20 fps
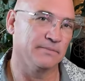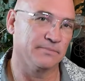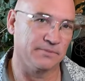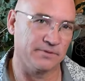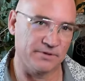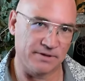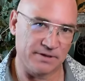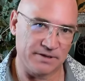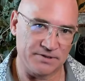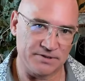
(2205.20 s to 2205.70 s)

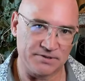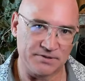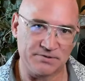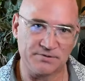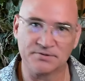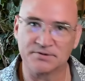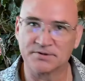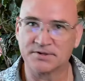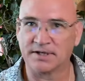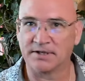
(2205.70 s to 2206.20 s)
please
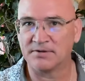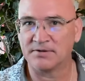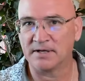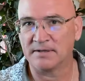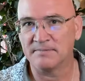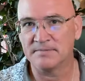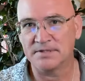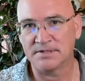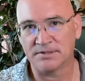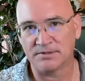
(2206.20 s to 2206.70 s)
do send
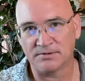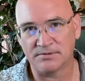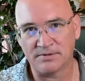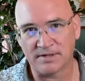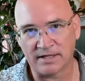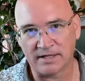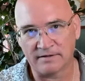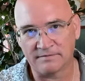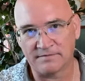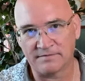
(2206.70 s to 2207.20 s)
them
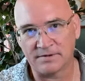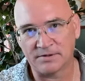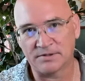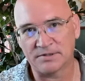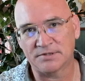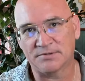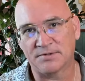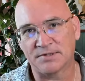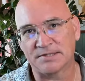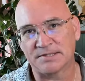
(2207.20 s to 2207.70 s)
to info
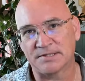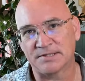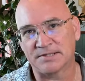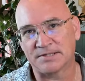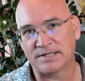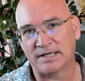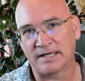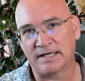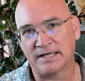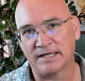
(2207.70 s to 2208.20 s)
at twisted
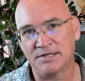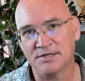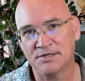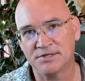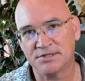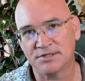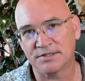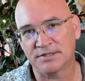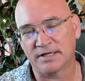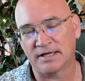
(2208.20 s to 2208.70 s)

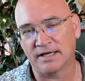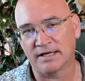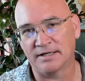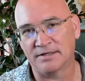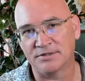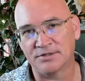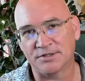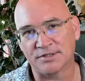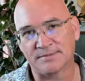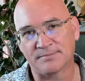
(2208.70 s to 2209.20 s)
sage
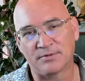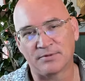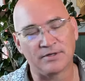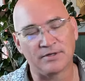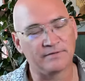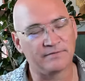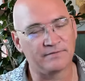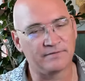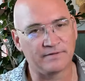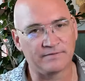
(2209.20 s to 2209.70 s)
and just
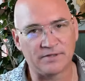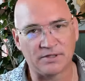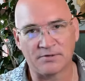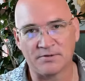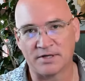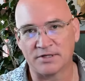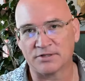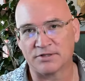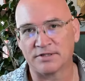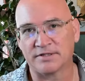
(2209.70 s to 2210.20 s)
put 50
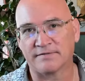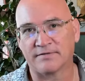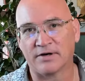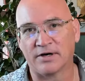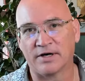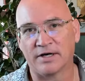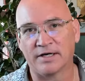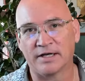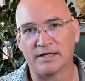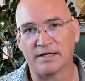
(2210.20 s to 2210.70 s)
questions
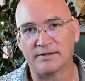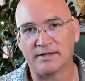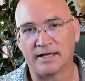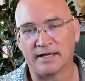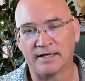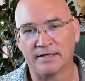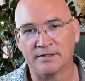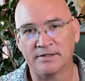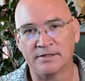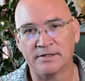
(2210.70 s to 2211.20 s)
Friday in the
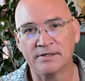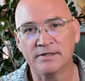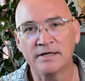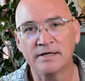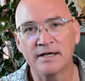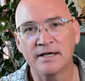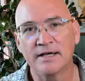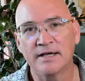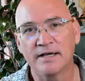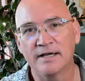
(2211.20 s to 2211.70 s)
header
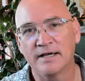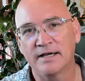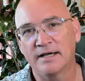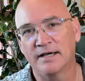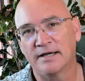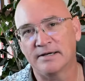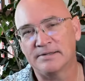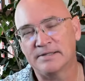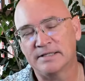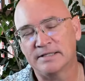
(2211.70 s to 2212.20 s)

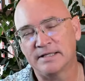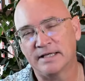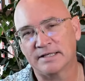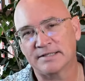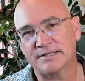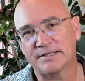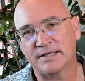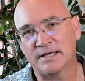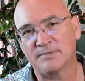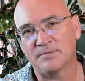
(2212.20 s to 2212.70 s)
and then
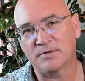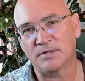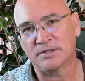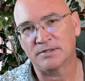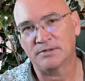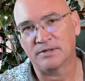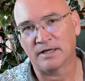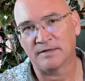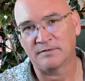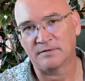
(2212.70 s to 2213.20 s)
next time we
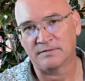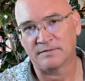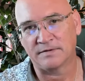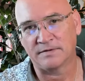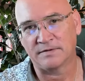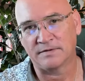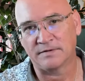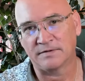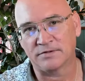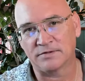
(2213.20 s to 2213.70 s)
do have a
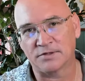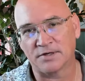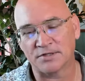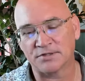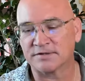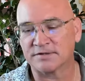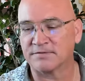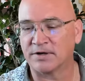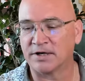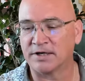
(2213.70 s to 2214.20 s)
50
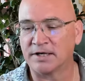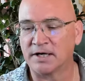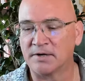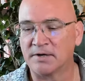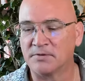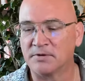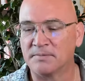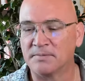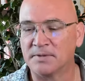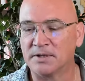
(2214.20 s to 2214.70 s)
questions Friday,
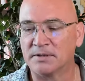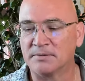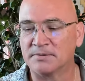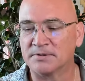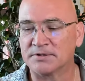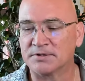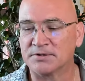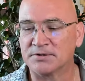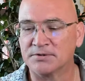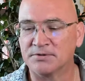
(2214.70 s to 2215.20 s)
we'll be
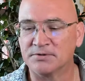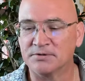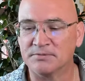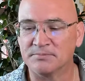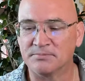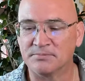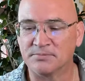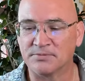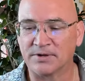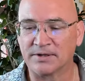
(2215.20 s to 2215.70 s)
able
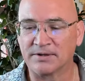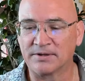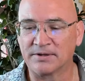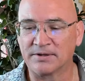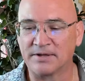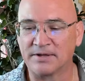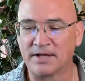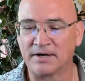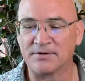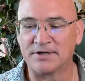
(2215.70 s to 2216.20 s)
to bring
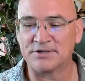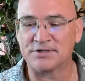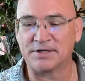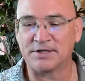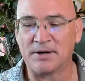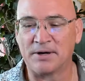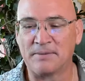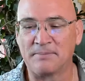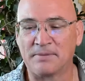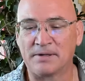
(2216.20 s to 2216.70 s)
that question
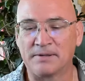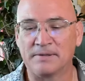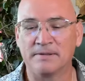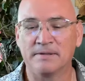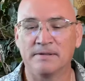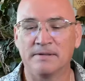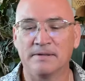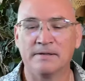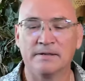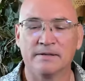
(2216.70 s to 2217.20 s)
up.
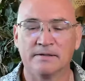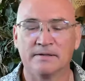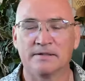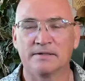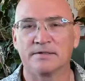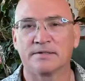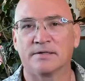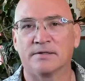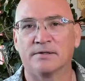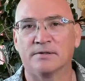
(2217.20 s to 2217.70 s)

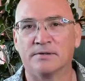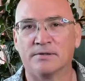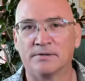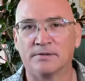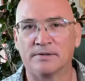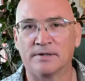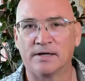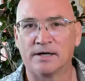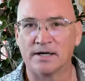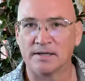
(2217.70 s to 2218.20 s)

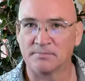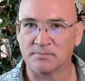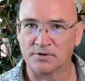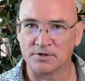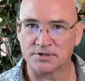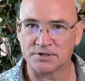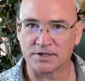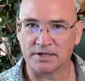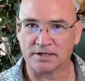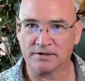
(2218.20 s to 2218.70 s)
So I
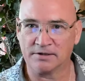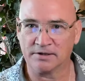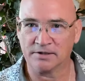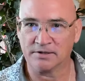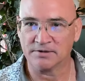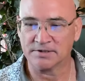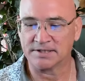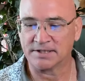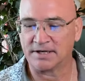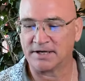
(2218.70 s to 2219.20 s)
appreciate all
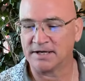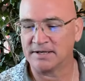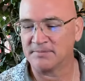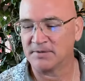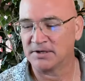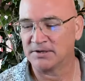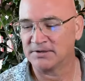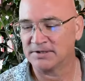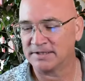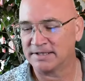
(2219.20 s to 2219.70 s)
your time
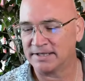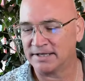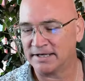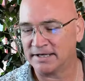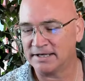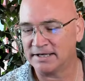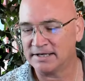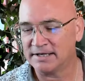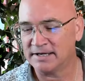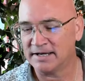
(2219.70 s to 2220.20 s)
here
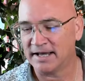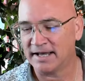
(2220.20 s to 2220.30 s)
today.